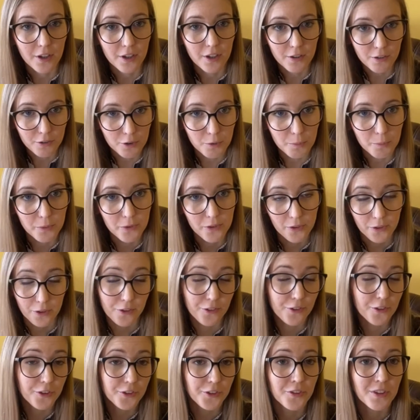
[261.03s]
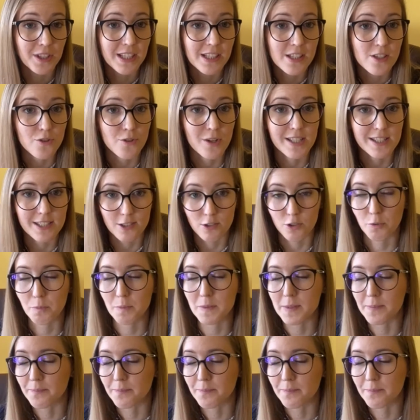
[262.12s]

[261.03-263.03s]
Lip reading: groups or certain interest groups.